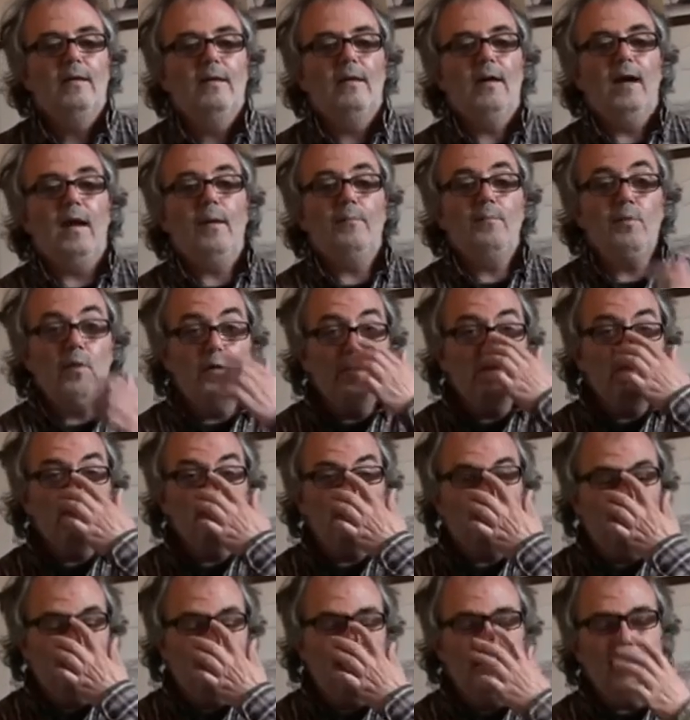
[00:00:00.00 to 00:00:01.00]
I'm not going to
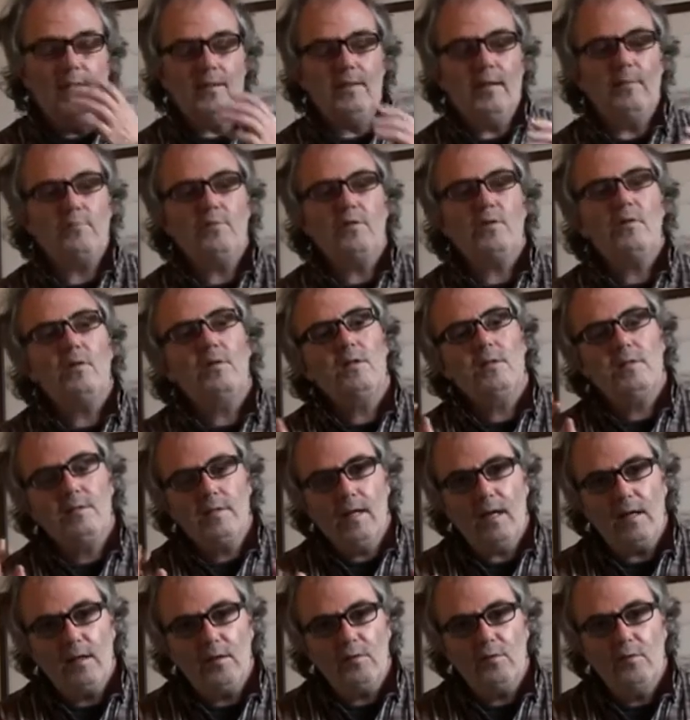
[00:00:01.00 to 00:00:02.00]
say it. I'm just going to
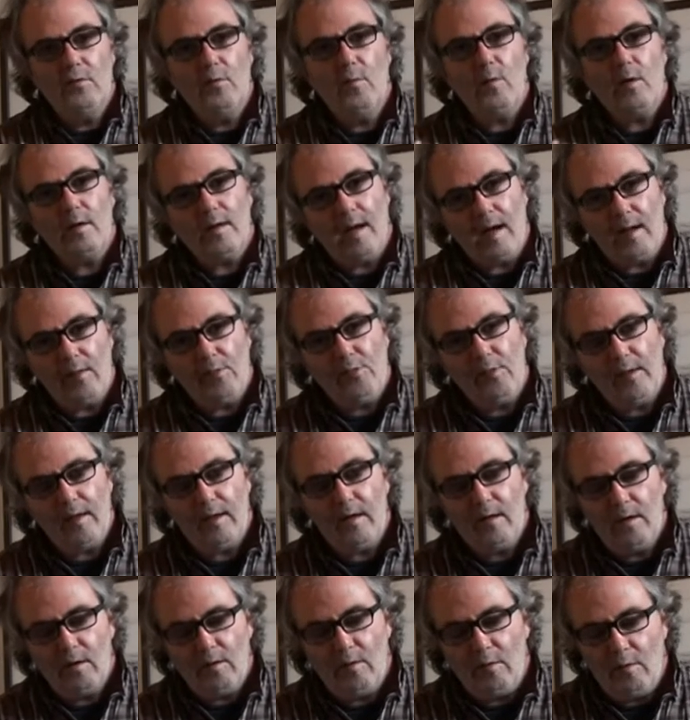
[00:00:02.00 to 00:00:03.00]
tell you what I
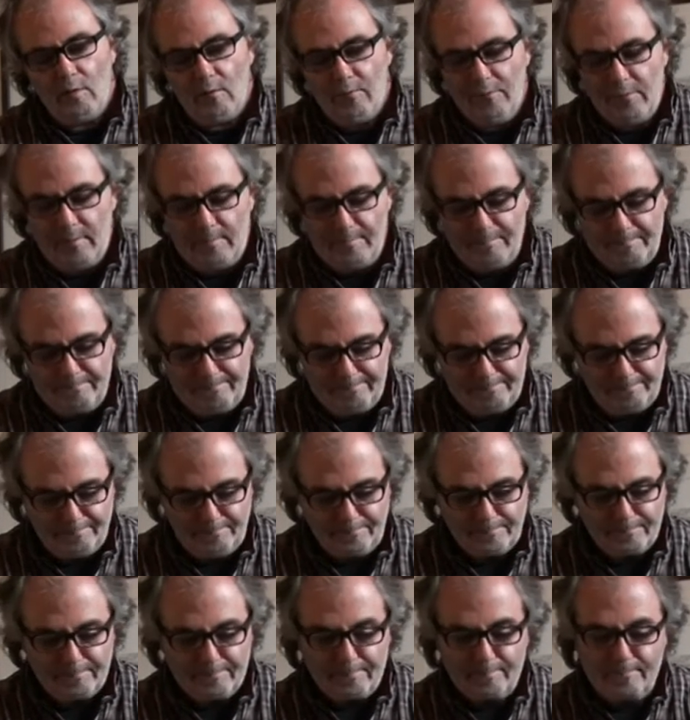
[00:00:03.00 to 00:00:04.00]
think of them.
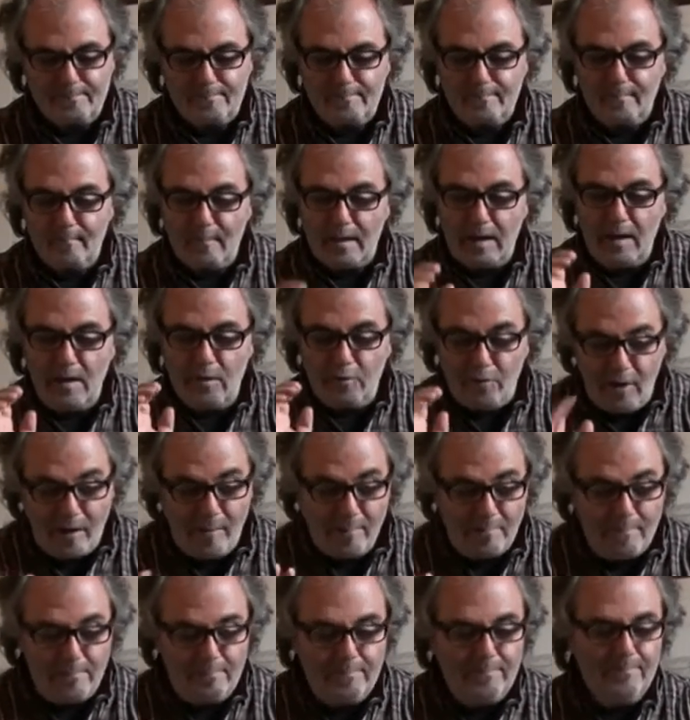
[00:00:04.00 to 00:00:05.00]

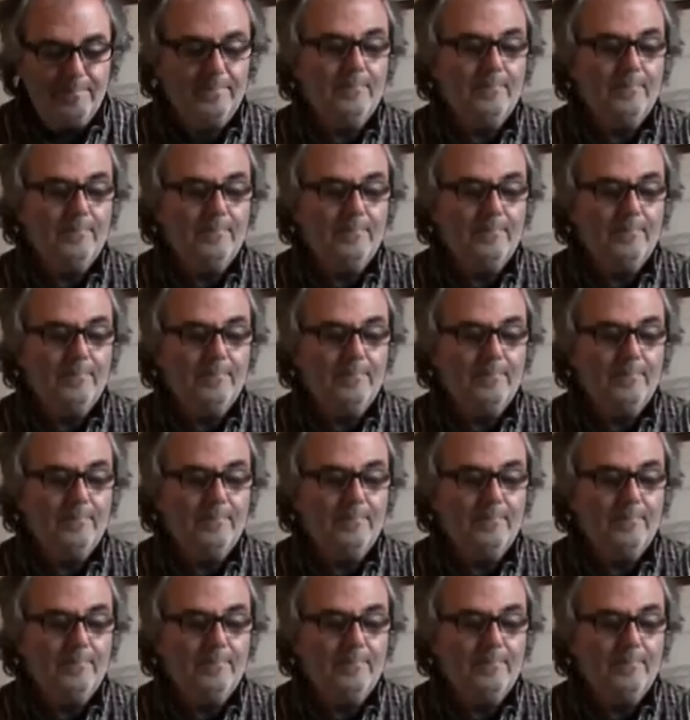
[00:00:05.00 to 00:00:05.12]
Rum.